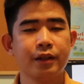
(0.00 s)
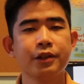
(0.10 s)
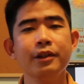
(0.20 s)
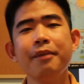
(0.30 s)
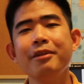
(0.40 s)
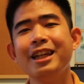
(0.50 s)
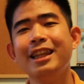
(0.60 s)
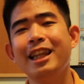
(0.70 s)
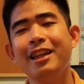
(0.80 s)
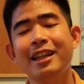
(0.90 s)
So let me
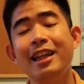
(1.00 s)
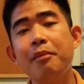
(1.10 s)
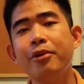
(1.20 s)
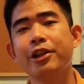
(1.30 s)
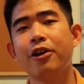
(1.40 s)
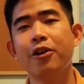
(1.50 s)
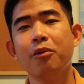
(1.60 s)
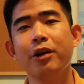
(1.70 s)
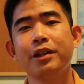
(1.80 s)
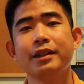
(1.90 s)
elaborate
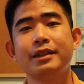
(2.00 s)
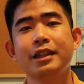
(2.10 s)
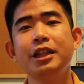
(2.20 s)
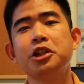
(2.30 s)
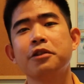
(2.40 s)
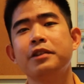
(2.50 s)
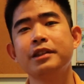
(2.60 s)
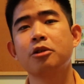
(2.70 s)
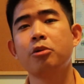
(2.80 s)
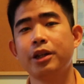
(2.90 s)
on what does each of
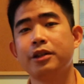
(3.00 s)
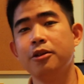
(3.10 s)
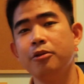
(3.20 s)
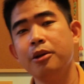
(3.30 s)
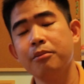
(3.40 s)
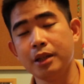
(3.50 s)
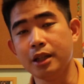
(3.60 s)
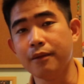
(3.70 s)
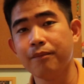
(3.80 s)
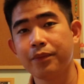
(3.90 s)
these criteria
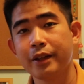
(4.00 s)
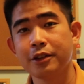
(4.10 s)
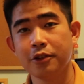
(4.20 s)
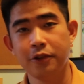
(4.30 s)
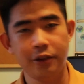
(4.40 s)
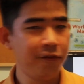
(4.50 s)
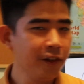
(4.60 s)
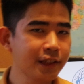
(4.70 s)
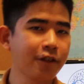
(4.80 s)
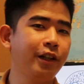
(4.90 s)
mean. So for the
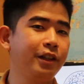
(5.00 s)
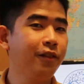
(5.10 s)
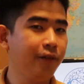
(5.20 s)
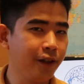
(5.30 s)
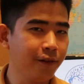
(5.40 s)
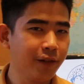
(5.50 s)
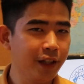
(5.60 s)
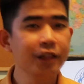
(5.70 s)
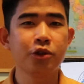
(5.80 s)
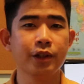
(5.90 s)
first criteria,
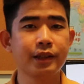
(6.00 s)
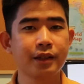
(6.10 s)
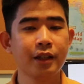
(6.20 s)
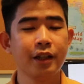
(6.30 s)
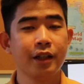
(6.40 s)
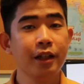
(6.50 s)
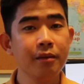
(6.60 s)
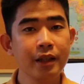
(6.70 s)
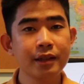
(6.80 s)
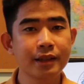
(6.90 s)
interest, it
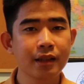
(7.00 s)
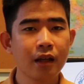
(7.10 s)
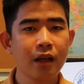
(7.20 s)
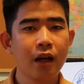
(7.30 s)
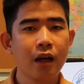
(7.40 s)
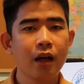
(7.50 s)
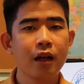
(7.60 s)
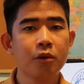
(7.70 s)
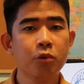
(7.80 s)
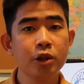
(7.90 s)
means
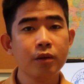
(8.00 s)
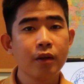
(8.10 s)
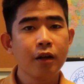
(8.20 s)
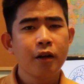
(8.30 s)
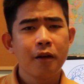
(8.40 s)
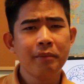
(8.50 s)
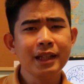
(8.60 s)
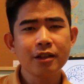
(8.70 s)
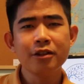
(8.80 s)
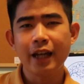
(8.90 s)

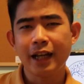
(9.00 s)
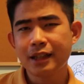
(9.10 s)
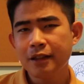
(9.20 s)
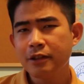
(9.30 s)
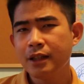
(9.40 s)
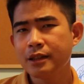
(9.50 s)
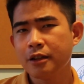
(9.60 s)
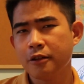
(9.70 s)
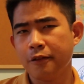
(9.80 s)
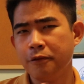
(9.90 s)
based on the activities
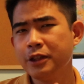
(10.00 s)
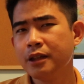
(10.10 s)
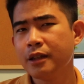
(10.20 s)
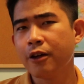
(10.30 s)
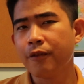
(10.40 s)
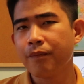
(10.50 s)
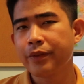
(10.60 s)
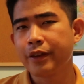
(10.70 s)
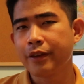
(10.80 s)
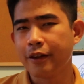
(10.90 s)
that you've written down,
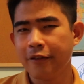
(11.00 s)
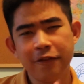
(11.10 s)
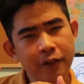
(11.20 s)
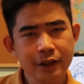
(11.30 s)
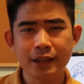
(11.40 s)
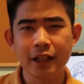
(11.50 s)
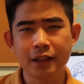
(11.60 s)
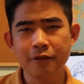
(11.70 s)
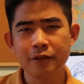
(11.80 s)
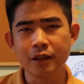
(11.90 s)
the first
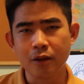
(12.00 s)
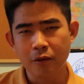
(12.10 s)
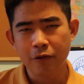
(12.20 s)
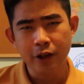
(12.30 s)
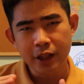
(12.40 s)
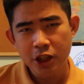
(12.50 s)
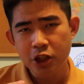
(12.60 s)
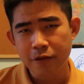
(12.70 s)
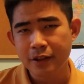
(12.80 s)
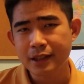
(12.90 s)
activity for each
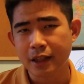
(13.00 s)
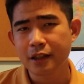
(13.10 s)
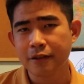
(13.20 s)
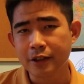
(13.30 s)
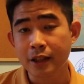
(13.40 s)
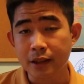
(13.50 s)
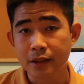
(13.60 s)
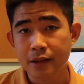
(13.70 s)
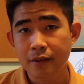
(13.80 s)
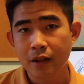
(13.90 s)
of these
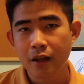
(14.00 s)
activities,